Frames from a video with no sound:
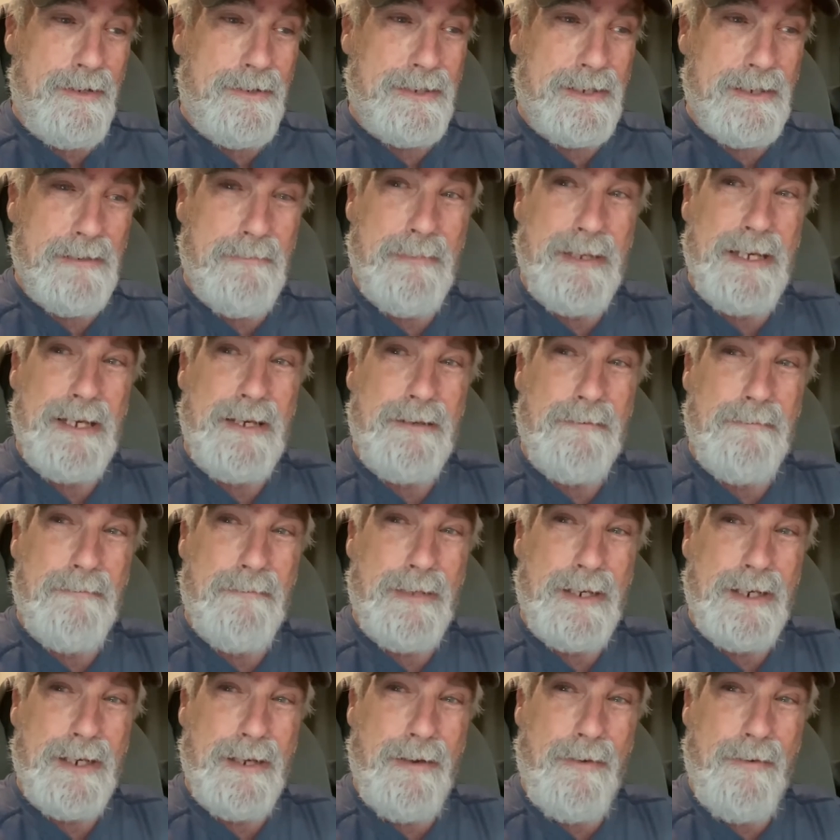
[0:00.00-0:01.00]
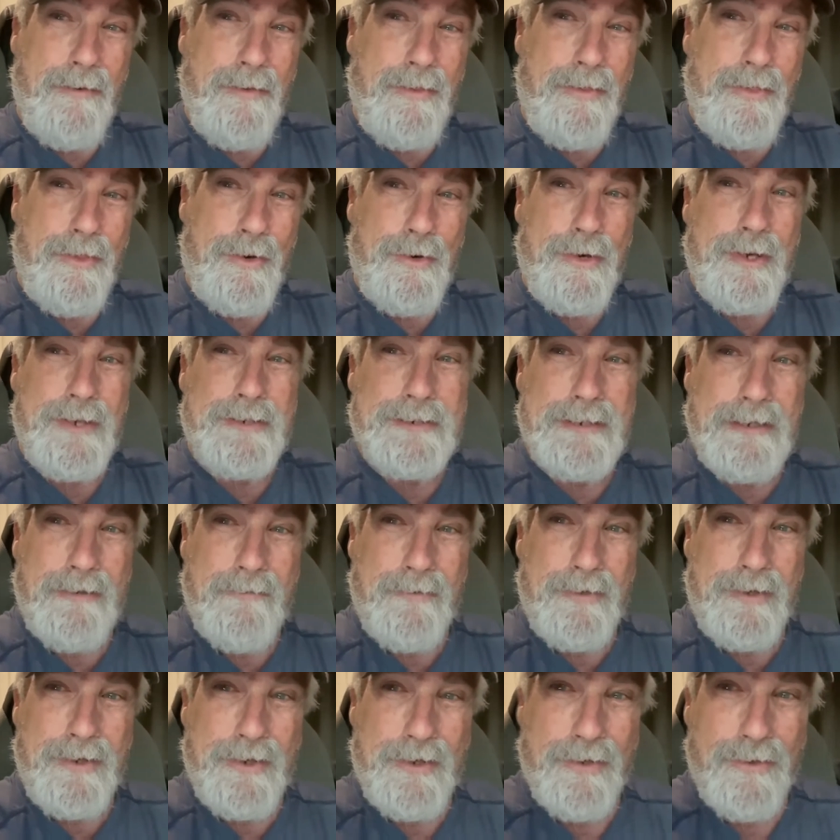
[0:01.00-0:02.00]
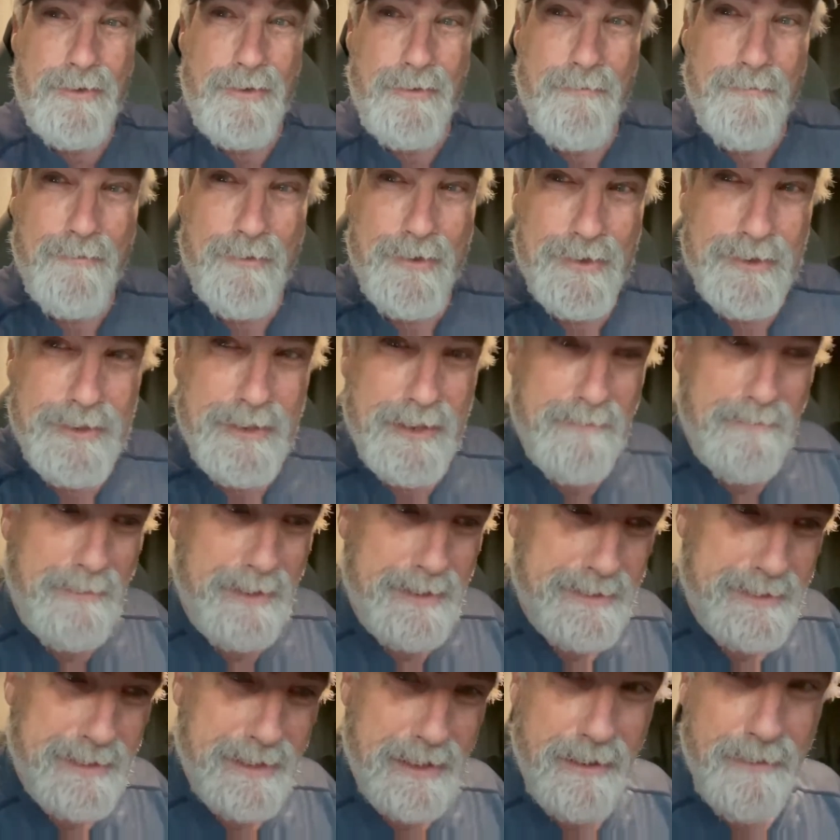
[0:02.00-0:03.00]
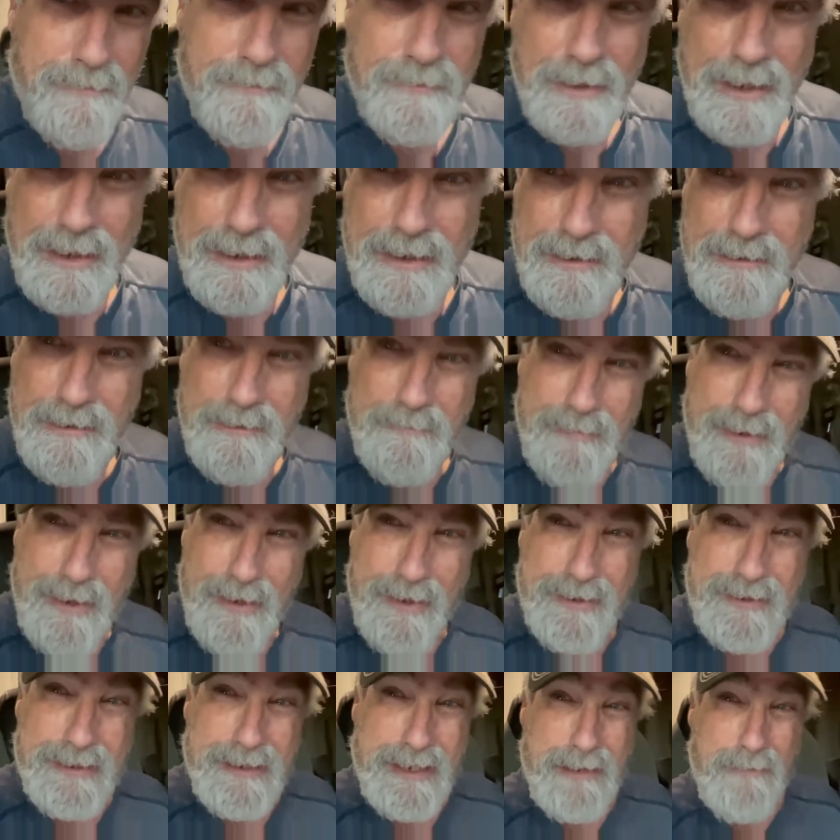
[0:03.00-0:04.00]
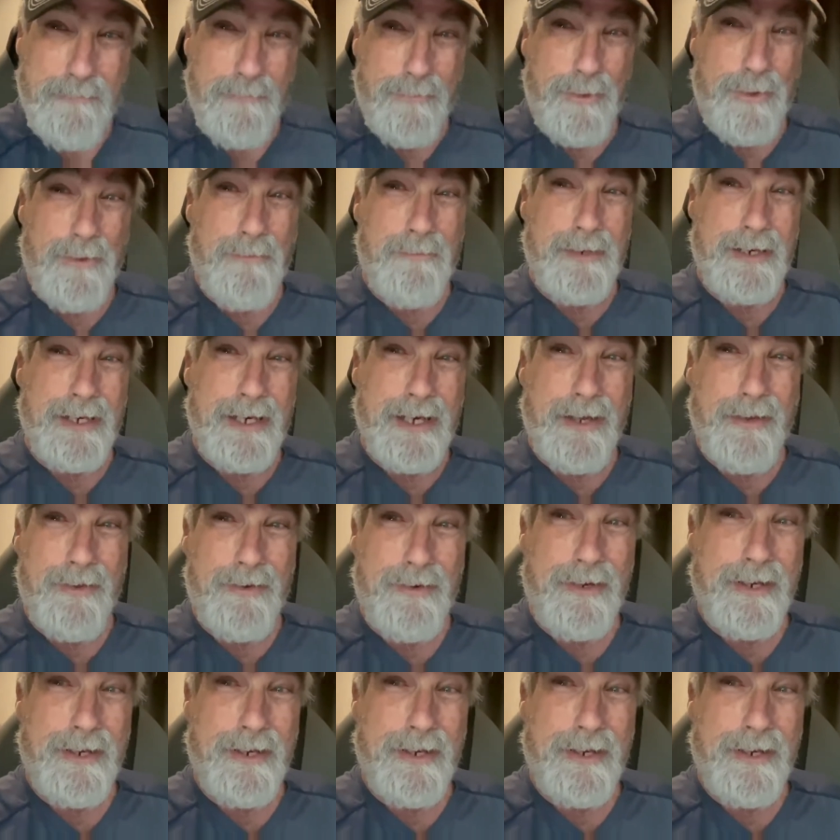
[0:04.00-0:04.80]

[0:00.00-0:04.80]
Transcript: to meet my 37-year-old version of myself, like be in the same room together.